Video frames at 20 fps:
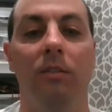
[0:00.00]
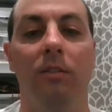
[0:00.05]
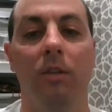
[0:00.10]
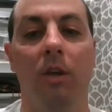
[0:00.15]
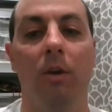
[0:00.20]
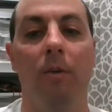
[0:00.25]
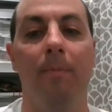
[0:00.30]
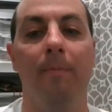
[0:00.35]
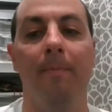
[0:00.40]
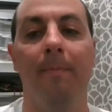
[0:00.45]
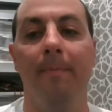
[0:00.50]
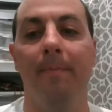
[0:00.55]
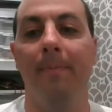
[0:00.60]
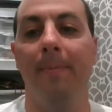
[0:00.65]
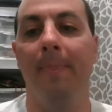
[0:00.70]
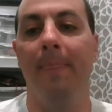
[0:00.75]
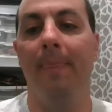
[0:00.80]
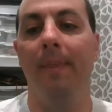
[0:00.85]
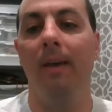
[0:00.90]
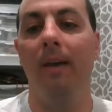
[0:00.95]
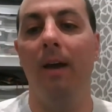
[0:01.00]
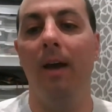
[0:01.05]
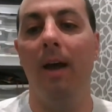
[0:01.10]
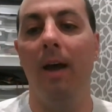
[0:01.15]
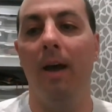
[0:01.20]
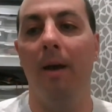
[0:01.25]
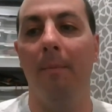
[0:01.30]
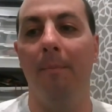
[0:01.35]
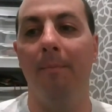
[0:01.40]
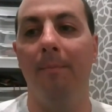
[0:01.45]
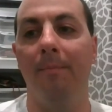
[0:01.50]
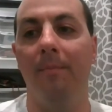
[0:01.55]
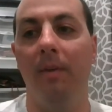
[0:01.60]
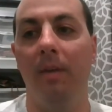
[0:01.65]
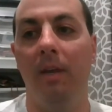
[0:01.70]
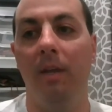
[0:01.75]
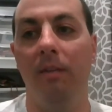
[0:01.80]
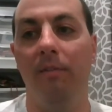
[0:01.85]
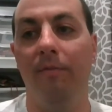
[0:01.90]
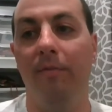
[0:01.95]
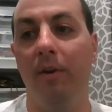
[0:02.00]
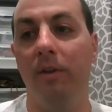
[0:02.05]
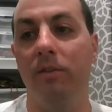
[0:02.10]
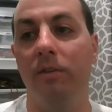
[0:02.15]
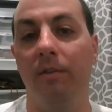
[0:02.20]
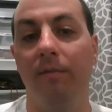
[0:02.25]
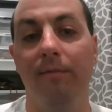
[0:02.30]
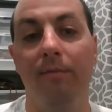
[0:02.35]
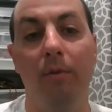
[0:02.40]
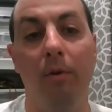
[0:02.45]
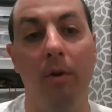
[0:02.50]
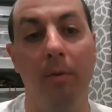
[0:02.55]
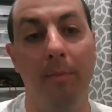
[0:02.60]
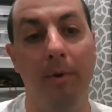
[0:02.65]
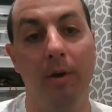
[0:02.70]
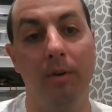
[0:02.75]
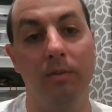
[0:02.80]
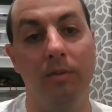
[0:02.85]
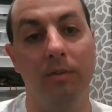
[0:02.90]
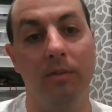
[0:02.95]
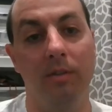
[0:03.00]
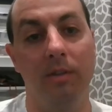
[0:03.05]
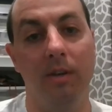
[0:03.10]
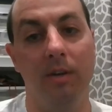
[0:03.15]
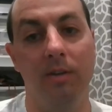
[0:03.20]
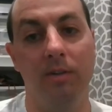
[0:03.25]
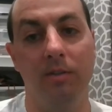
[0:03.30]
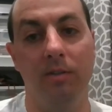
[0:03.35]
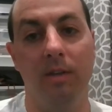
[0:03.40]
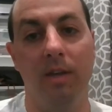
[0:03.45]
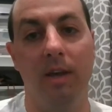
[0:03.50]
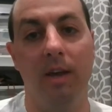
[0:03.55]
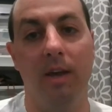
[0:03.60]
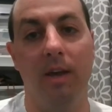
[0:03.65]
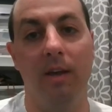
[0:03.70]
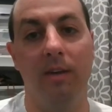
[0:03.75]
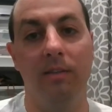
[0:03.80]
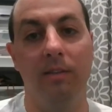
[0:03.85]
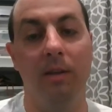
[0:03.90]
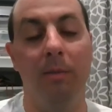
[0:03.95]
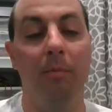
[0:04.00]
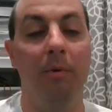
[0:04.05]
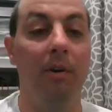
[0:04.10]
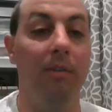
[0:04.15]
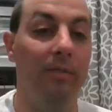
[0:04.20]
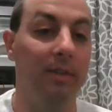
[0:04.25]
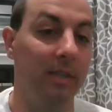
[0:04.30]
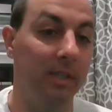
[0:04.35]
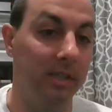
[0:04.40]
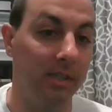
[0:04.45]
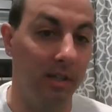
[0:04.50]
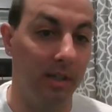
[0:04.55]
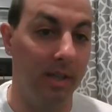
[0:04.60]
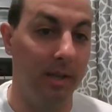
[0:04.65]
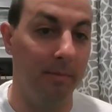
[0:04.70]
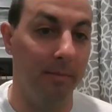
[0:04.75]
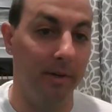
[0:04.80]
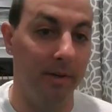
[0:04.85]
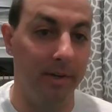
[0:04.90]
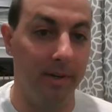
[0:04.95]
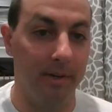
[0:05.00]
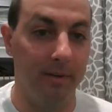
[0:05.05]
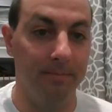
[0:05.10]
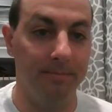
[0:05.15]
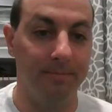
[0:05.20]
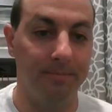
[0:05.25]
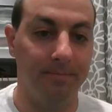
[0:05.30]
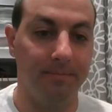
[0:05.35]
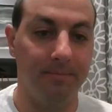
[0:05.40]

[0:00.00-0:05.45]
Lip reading: So and first and foremost, there's somewhat of a disclaimer here,